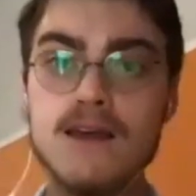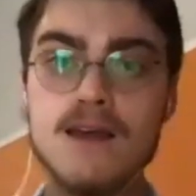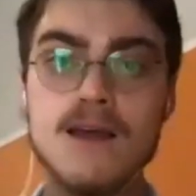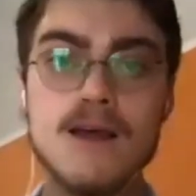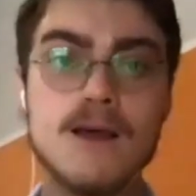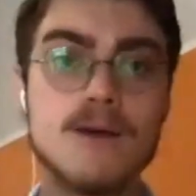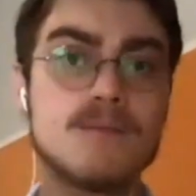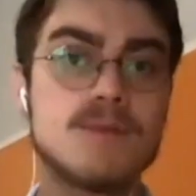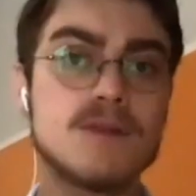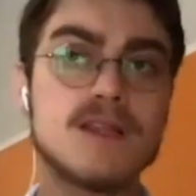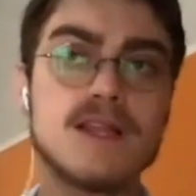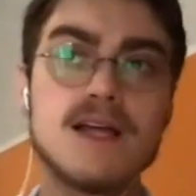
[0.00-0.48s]

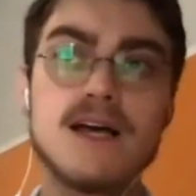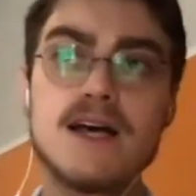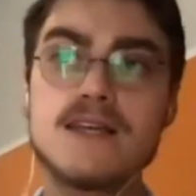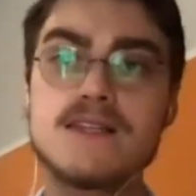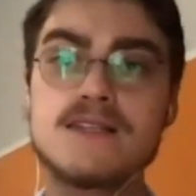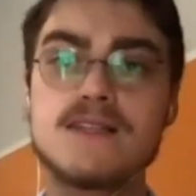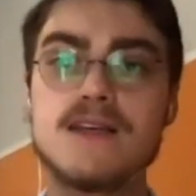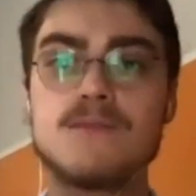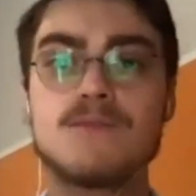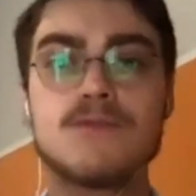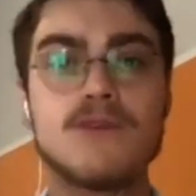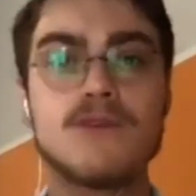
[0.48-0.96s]

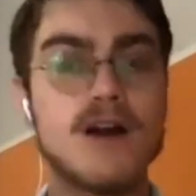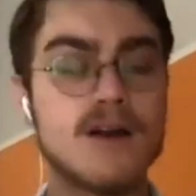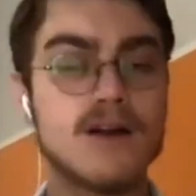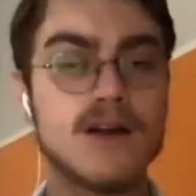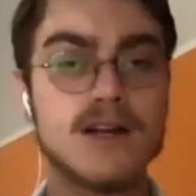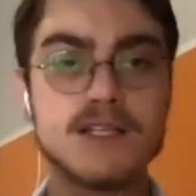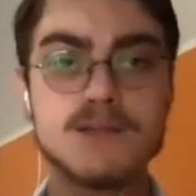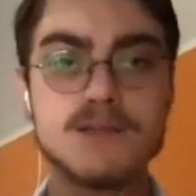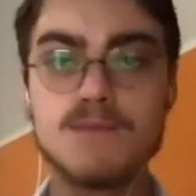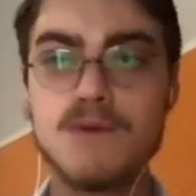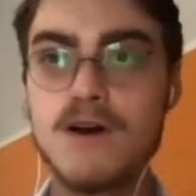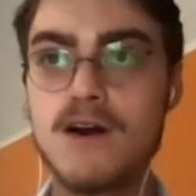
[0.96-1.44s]
plus a
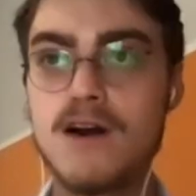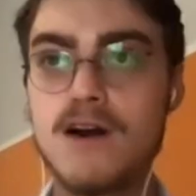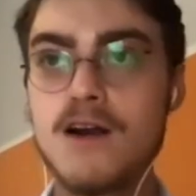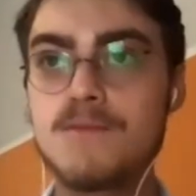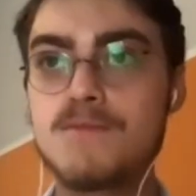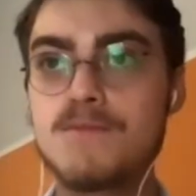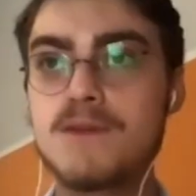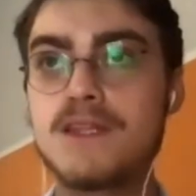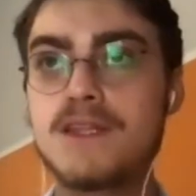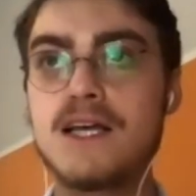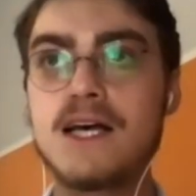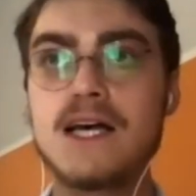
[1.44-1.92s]
progress
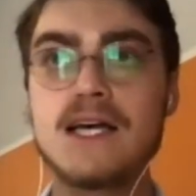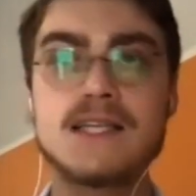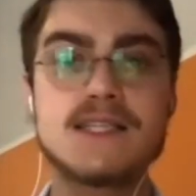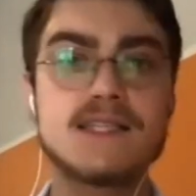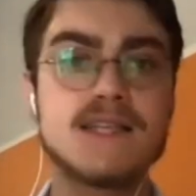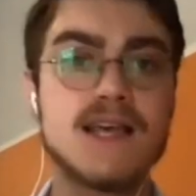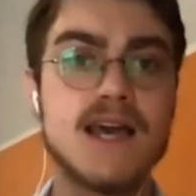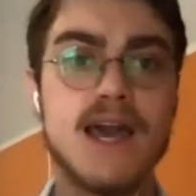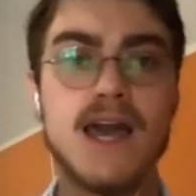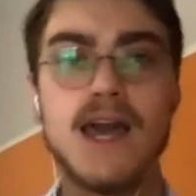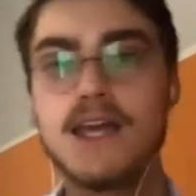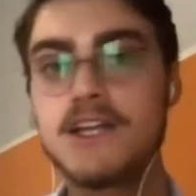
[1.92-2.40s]
bar plus
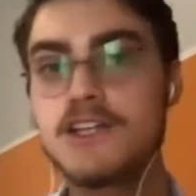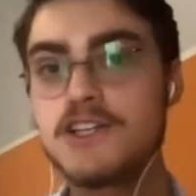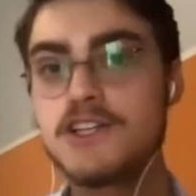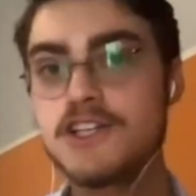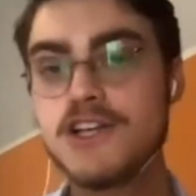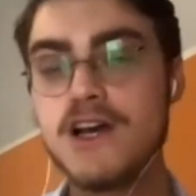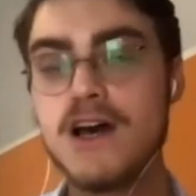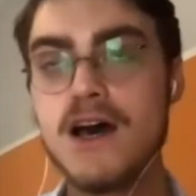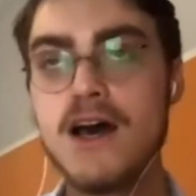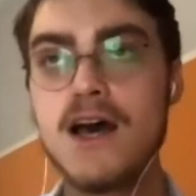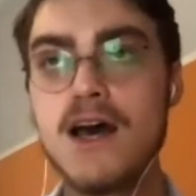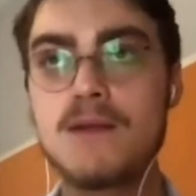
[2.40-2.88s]
a
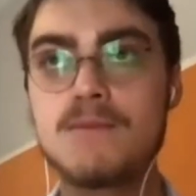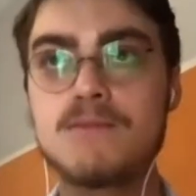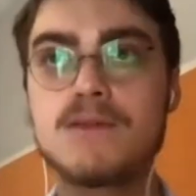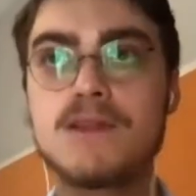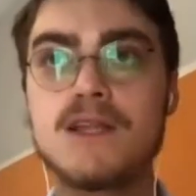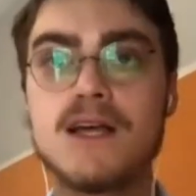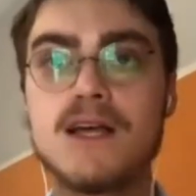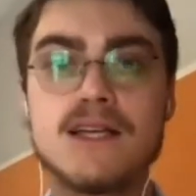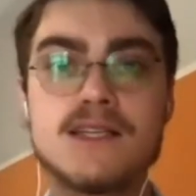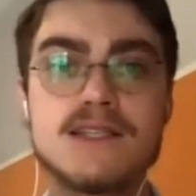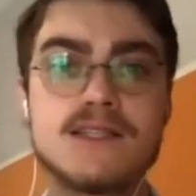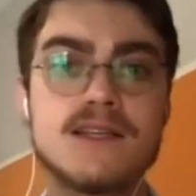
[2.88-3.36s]
headshot
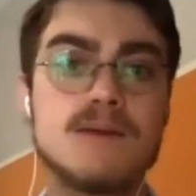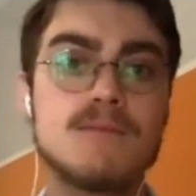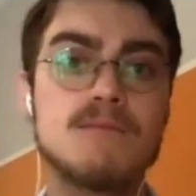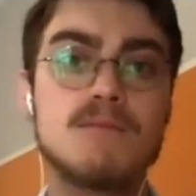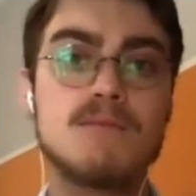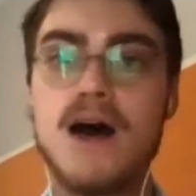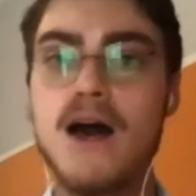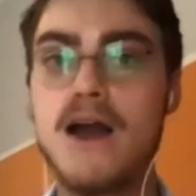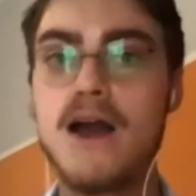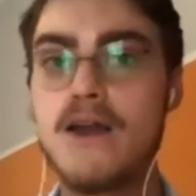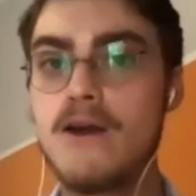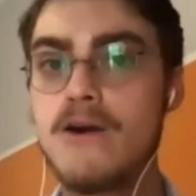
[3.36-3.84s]
plus a
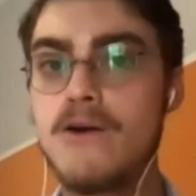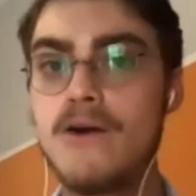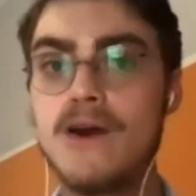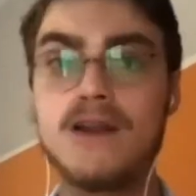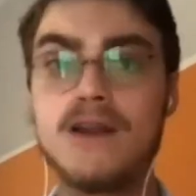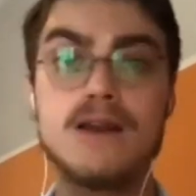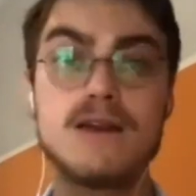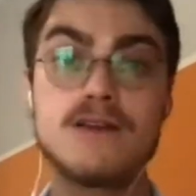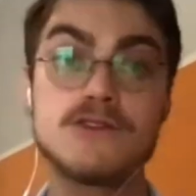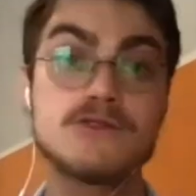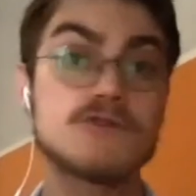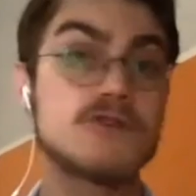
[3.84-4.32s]
bio and
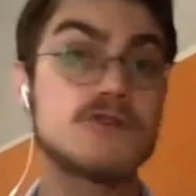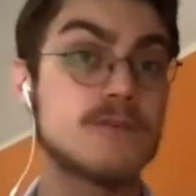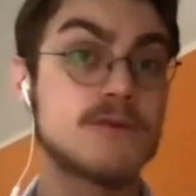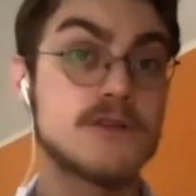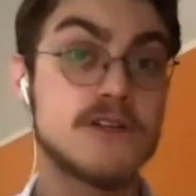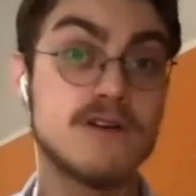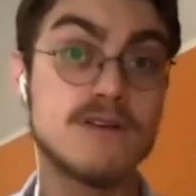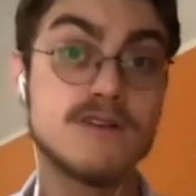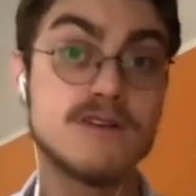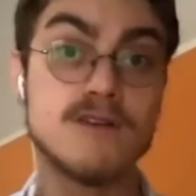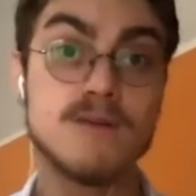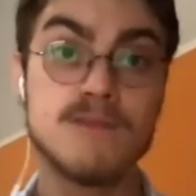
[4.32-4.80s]
a
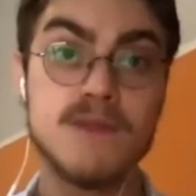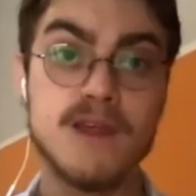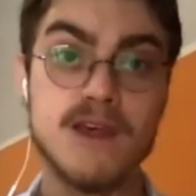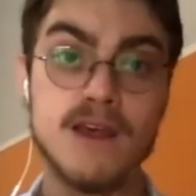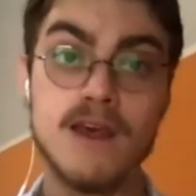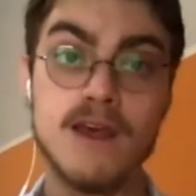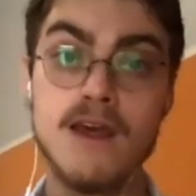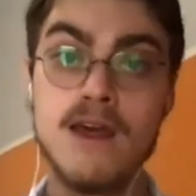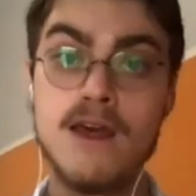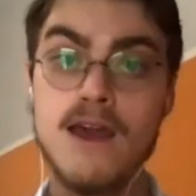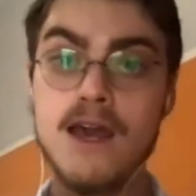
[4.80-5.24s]
description or something.